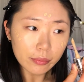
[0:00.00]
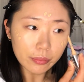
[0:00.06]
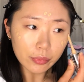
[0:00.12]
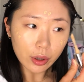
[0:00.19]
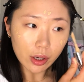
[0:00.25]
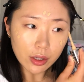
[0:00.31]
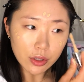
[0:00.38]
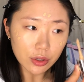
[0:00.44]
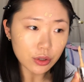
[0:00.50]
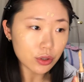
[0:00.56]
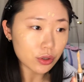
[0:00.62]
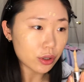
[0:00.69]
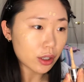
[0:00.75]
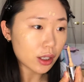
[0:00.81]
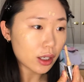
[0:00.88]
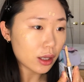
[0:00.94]
bronzers
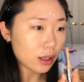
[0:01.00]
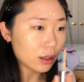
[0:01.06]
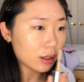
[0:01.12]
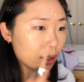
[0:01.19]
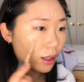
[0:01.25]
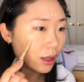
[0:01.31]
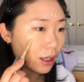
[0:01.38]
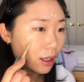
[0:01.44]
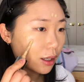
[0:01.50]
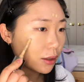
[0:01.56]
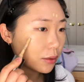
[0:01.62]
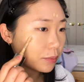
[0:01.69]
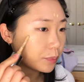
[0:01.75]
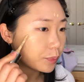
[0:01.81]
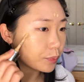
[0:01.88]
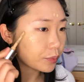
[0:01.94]
or anything like that.
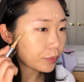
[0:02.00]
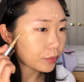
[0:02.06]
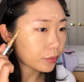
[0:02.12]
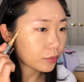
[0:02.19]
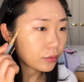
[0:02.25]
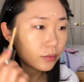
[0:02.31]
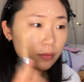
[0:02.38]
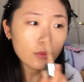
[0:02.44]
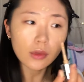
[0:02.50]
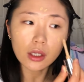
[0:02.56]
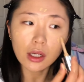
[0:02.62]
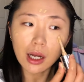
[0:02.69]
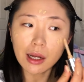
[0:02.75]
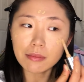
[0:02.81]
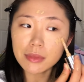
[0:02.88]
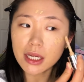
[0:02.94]

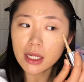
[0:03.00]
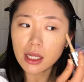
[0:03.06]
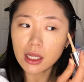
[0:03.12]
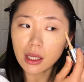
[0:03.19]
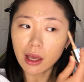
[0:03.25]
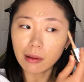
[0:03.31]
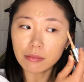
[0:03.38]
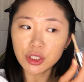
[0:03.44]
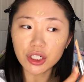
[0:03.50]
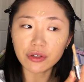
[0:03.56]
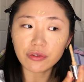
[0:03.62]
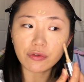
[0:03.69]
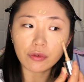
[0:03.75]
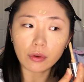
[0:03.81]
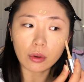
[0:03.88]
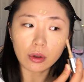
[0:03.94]
I'm taking
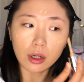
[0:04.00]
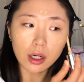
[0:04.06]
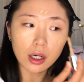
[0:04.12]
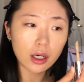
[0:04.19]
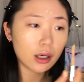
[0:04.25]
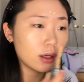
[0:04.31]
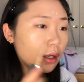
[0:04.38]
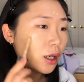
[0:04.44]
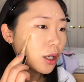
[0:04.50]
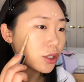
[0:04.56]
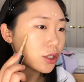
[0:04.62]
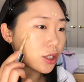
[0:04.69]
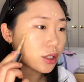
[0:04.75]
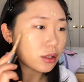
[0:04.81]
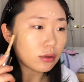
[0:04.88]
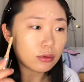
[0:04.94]
MG4
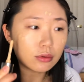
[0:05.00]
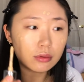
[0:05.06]
just